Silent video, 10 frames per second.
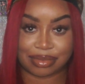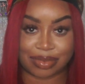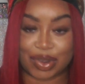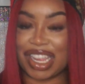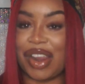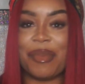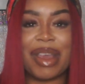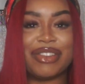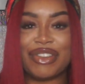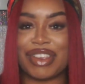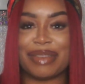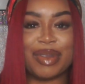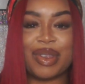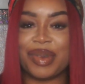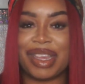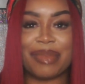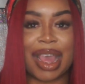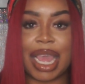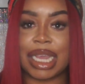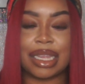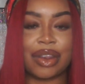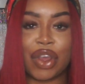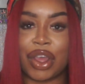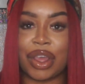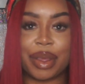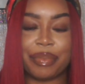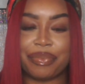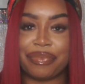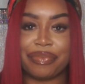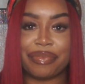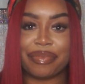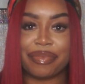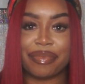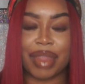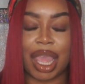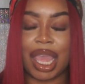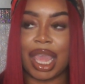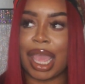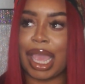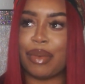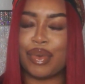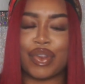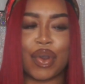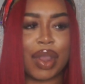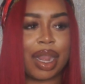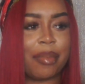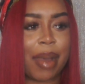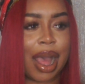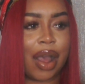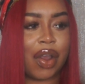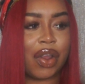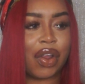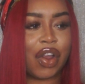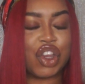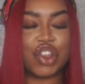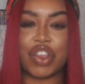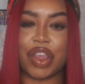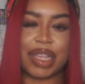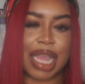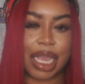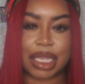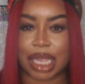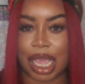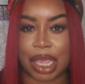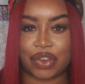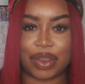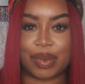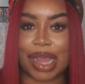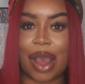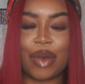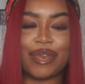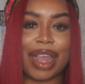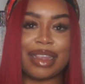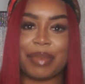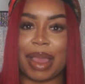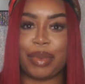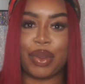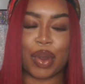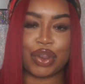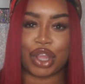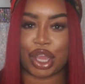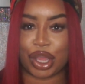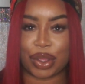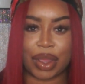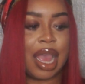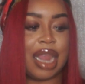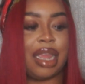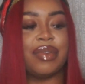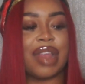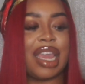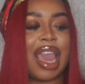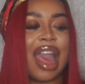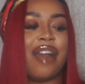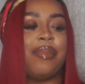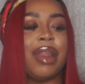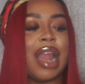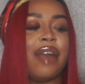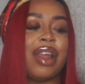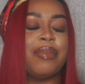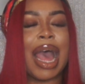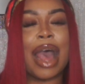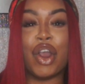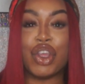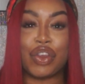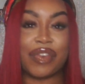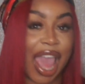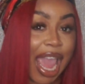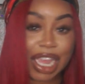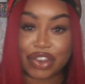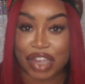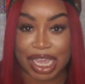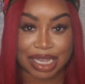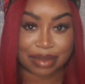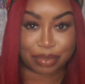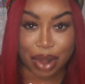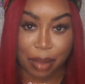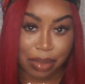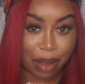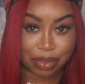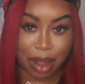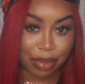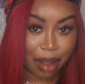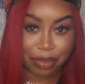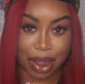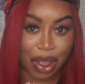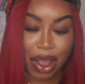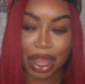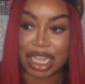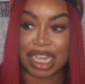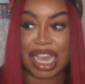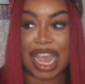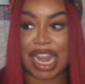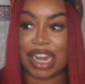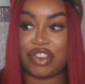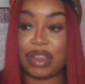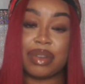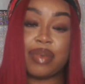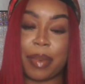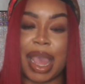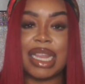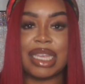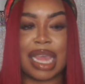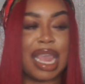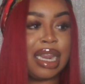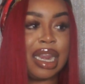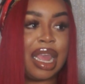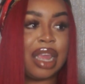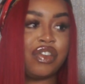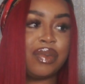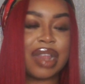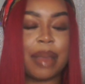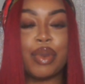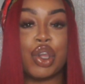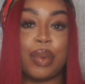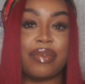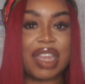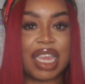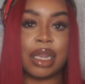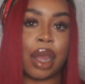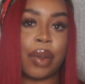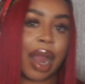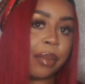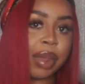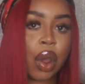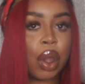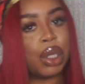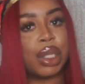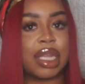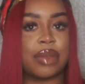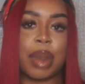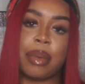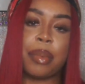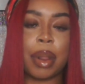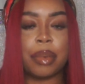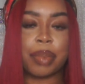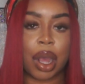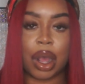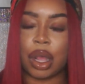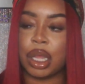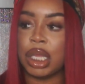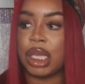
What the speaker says: was there not messages between my ex and her? He was talking about, oh, you're so sexy, and she was like, oh, thanks babe, you are too. And he was like, yeah, I've had my eye on you for ages, and blah blah blah blah blah. And then she was proper entertaining it. She was like, but you're with T though, like we can't do this, blah blah blah blah blah.